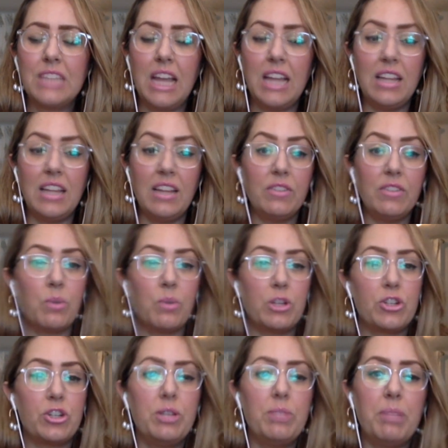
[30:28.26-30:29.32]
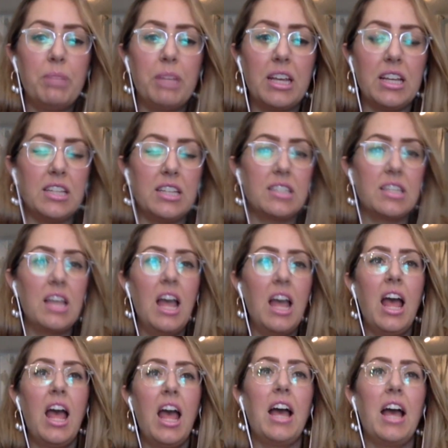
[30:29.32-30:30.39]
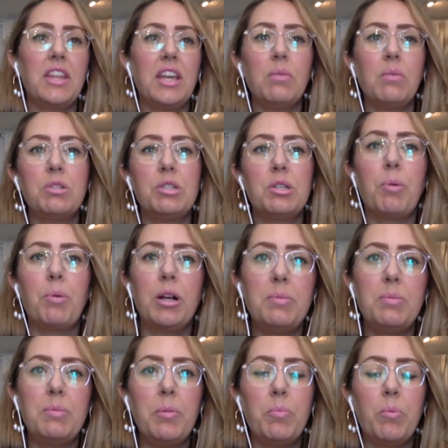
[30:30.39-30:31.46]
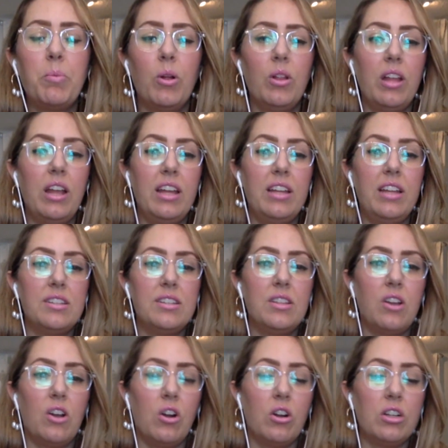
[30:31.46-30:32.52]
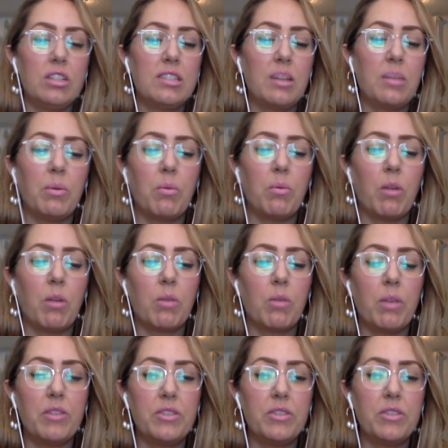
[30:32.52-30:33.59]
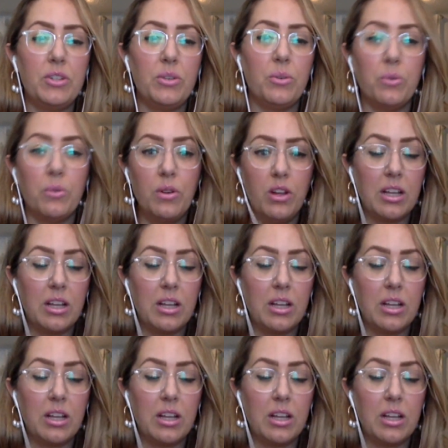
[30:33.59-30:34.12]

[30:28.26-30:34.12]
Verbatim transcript: I love this question because I think it would surprise people and the artists that we work with to